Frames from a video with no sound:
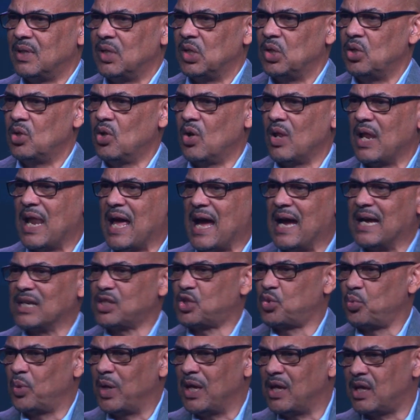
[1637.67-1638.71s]
You know,
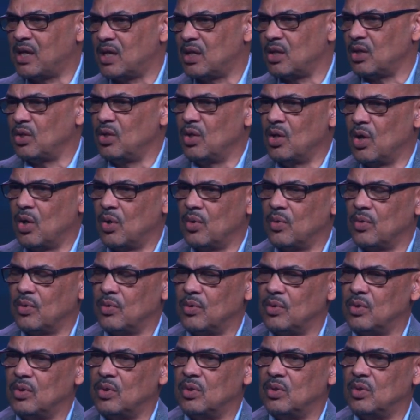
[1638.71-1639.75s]
last week, you know,
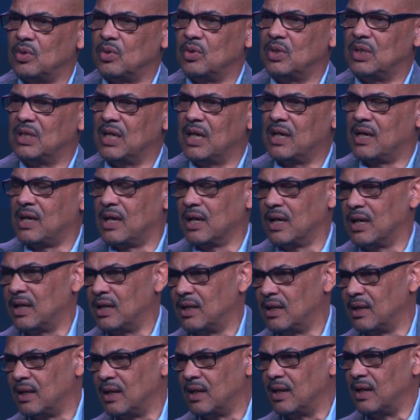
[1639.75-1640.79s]
you did
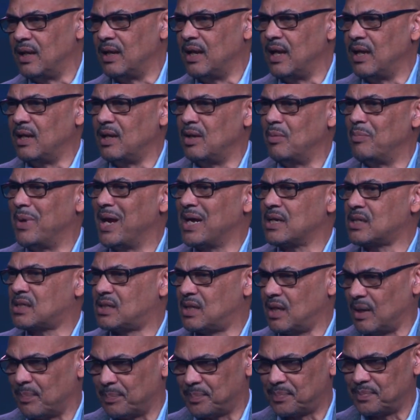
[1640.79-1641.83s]
good and then you messed
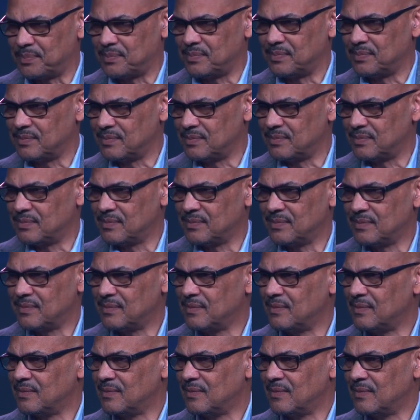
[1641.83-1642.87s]
up.
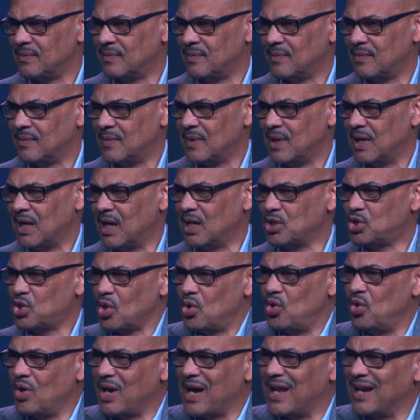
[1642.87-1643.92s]
And so
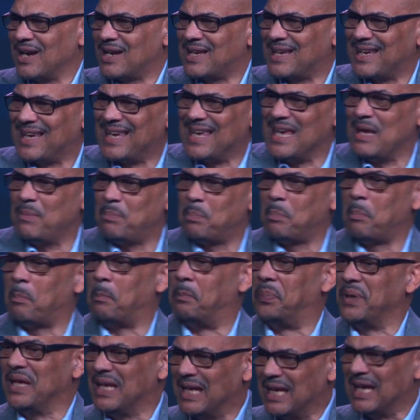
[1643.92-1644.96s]
you got to keep
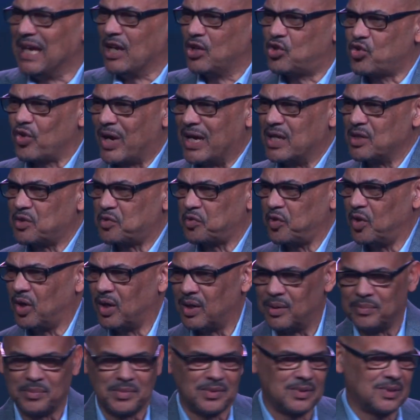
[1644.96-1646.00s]
being
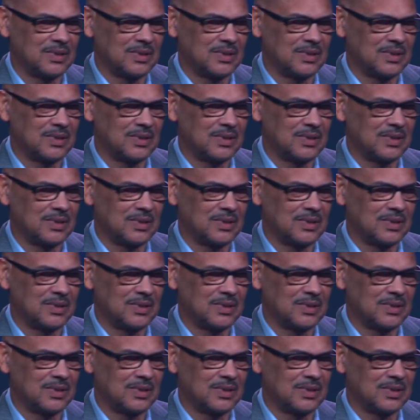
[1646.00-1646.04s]
transformed.